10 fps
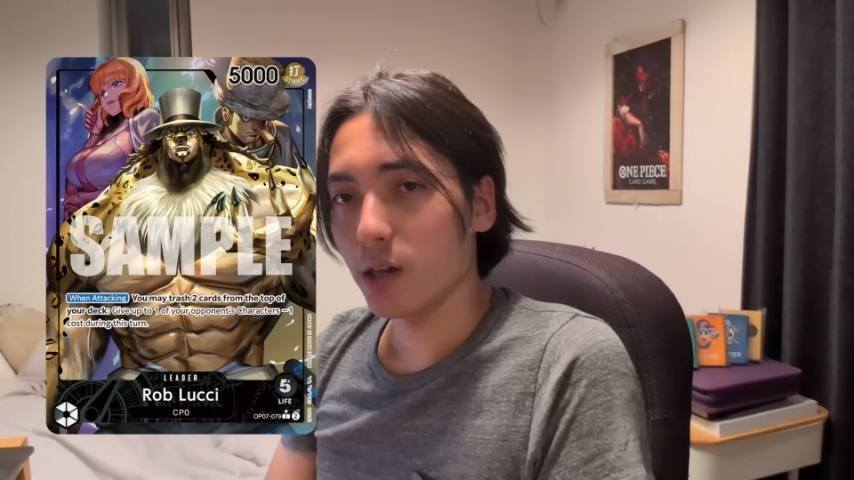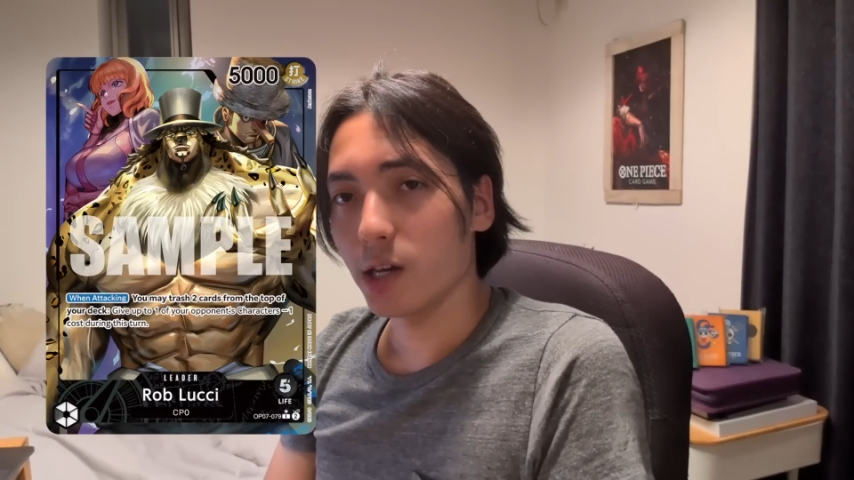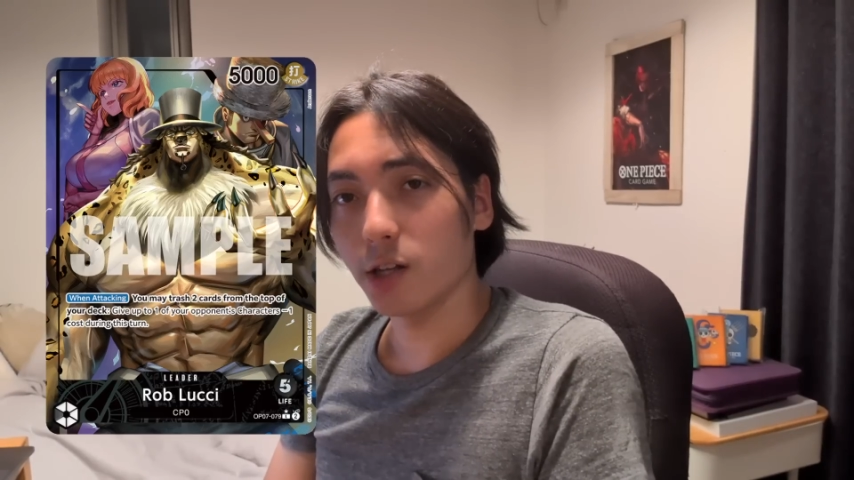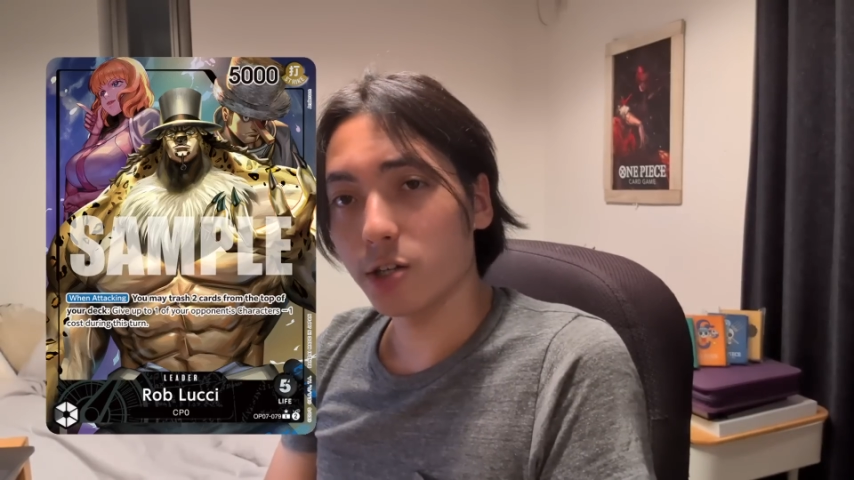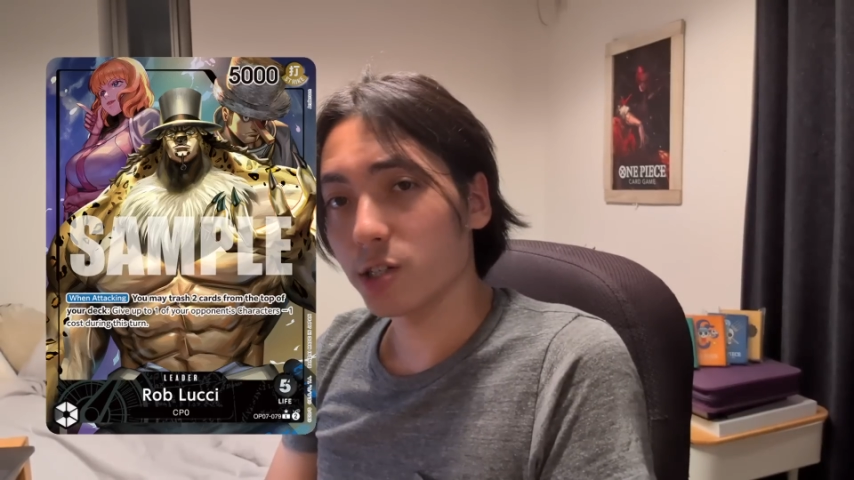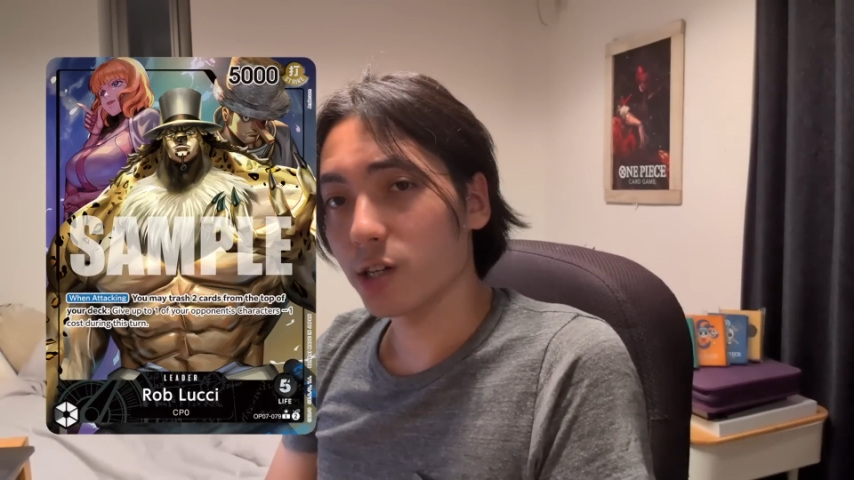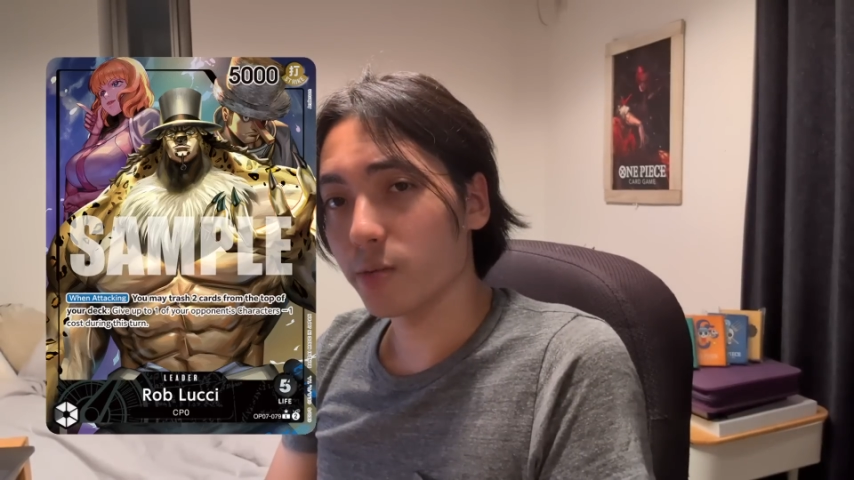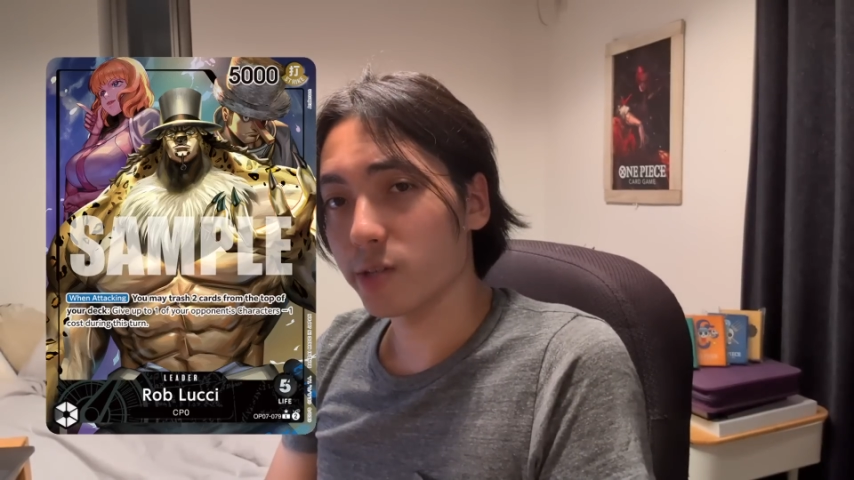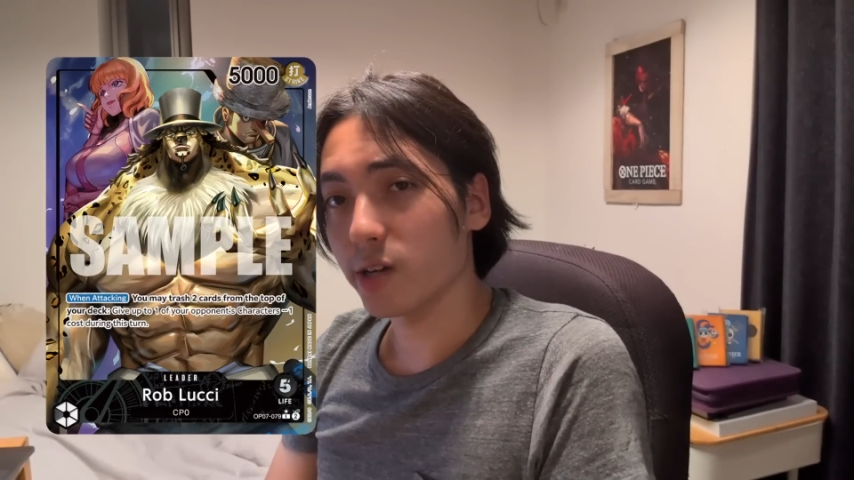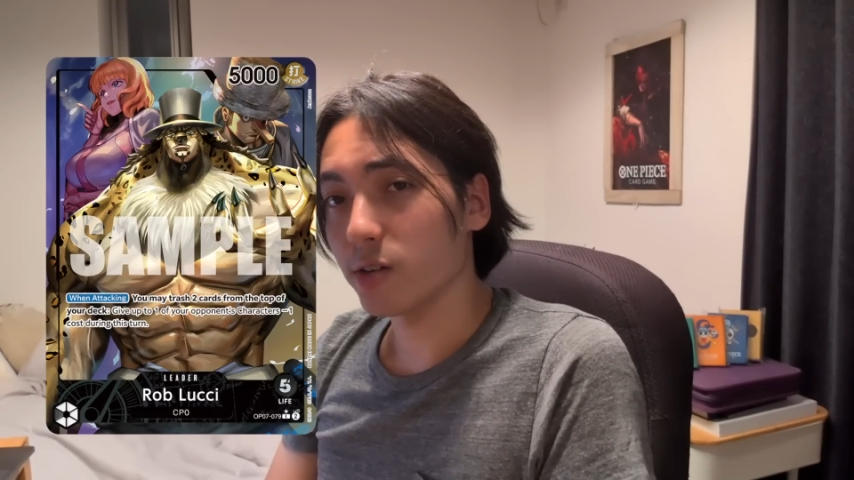it largely
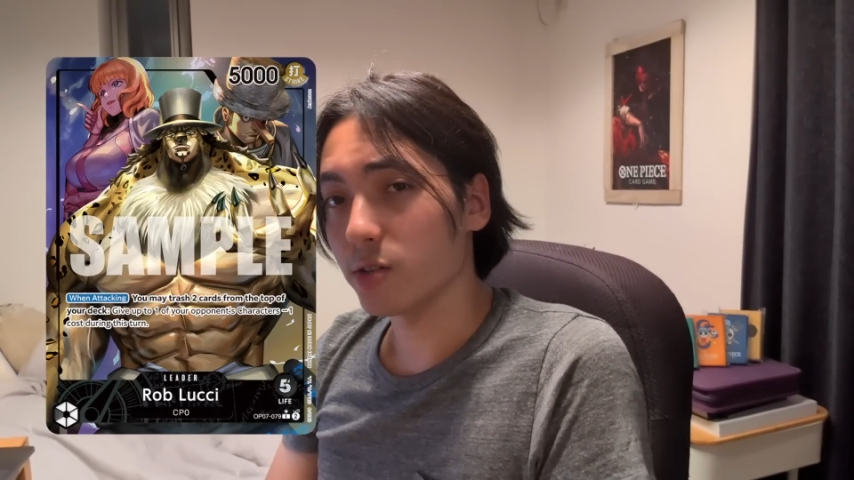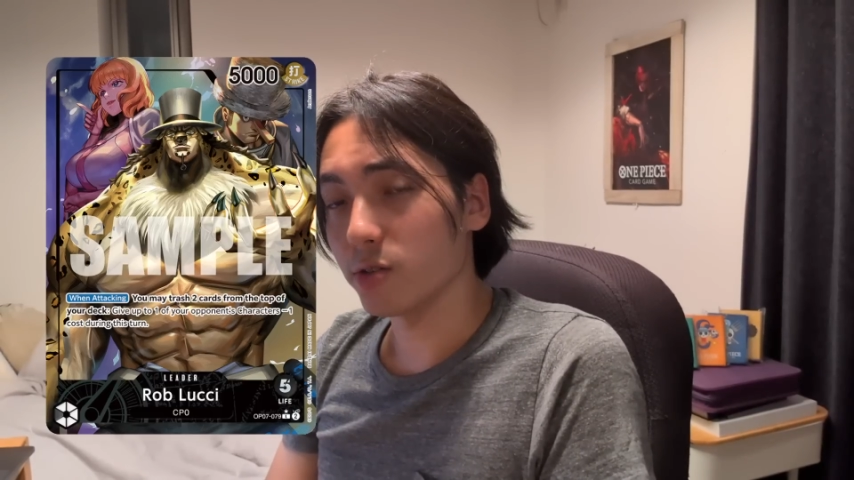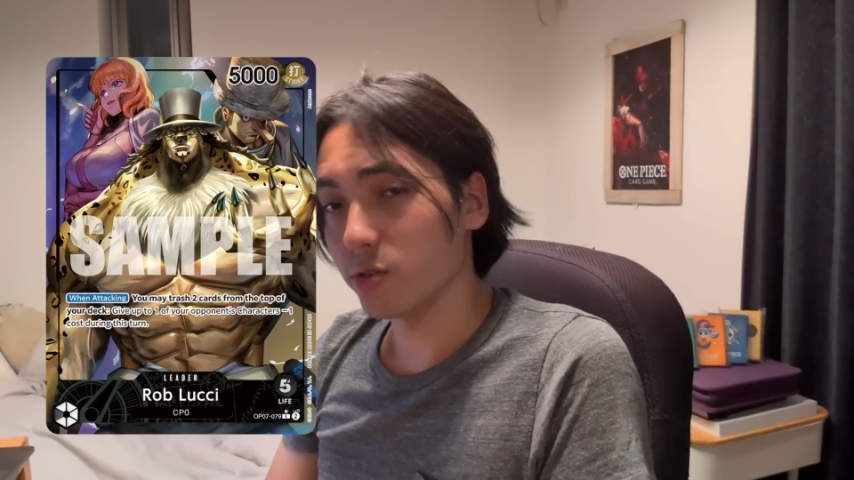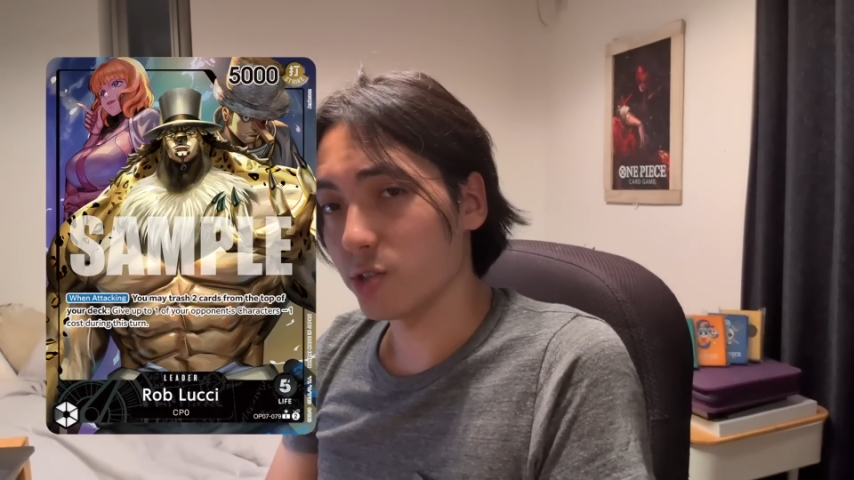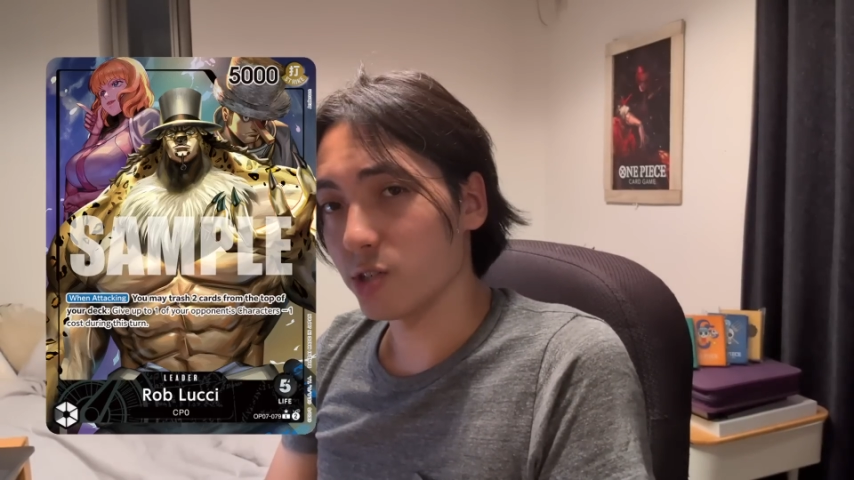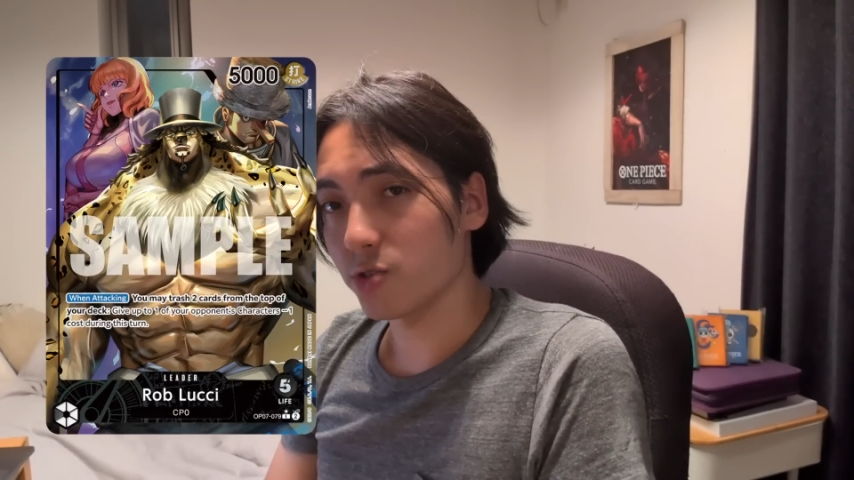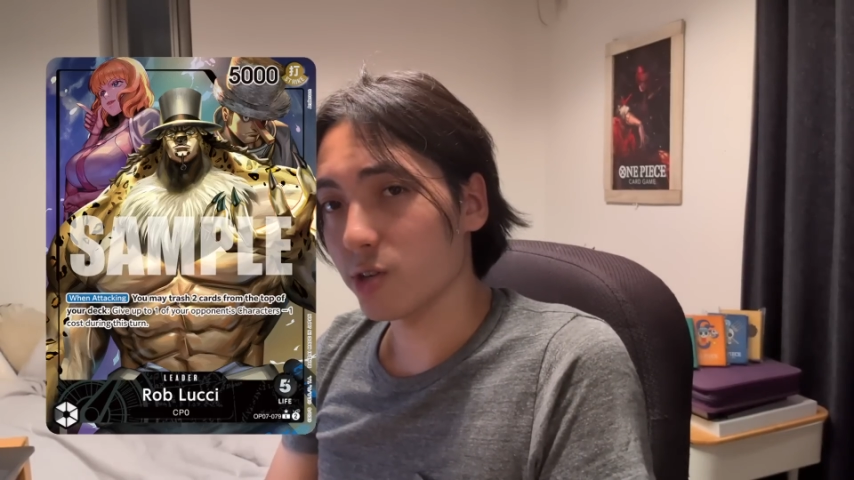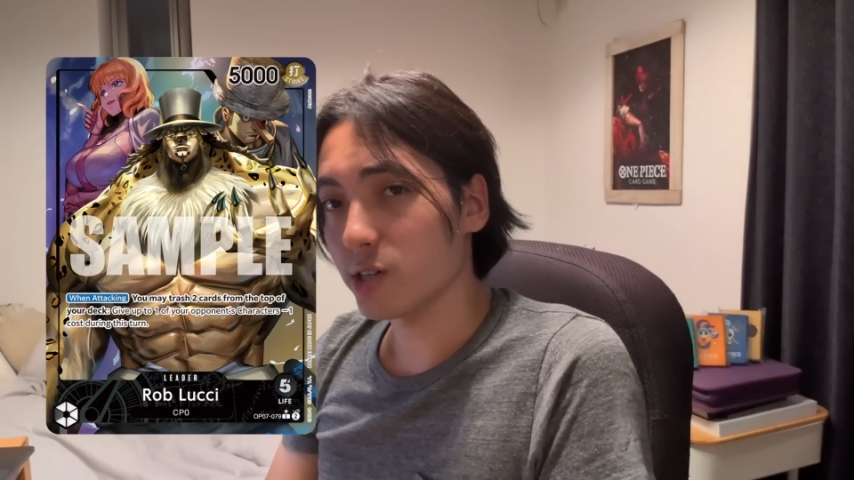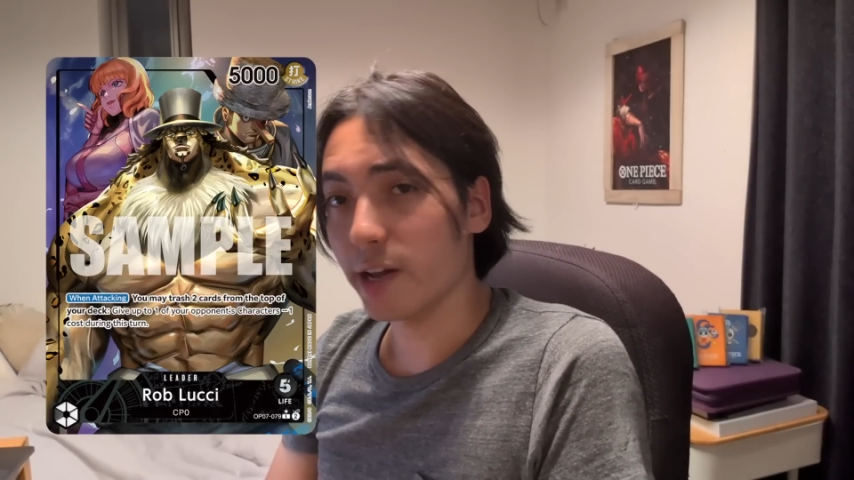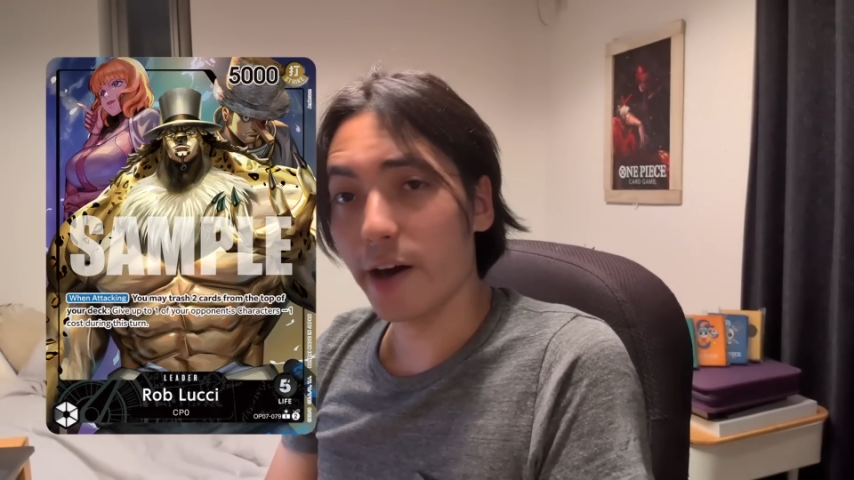comes down to Lucci's
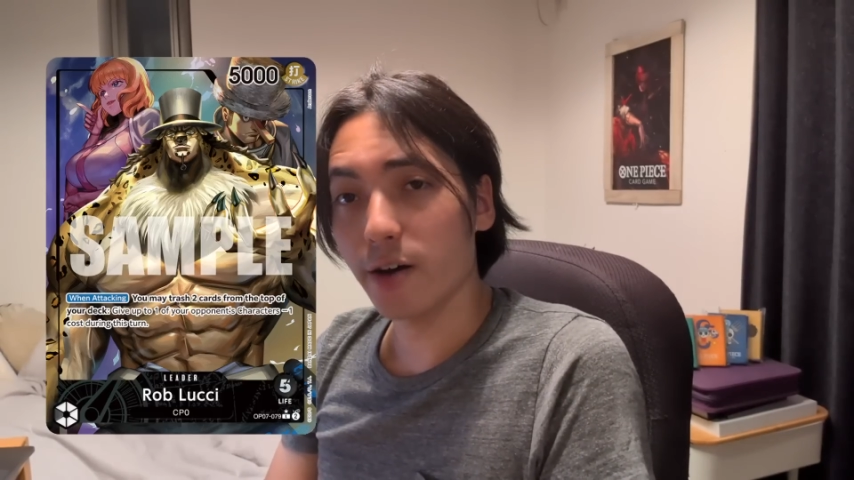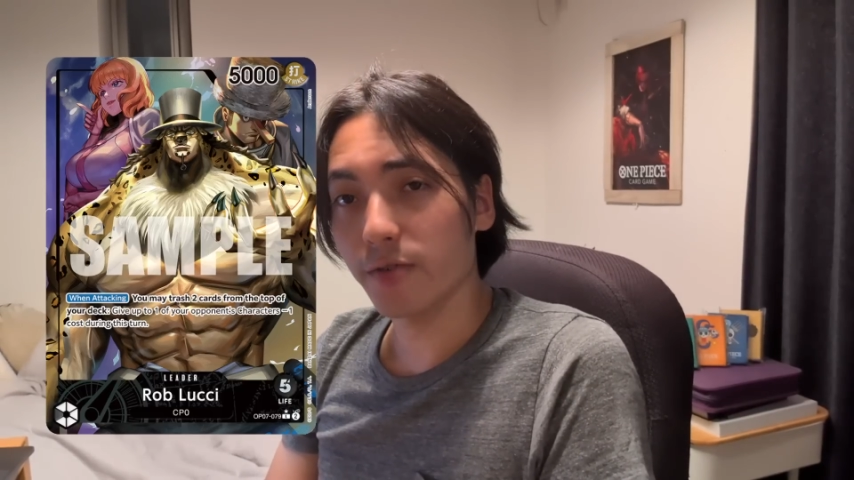draws and how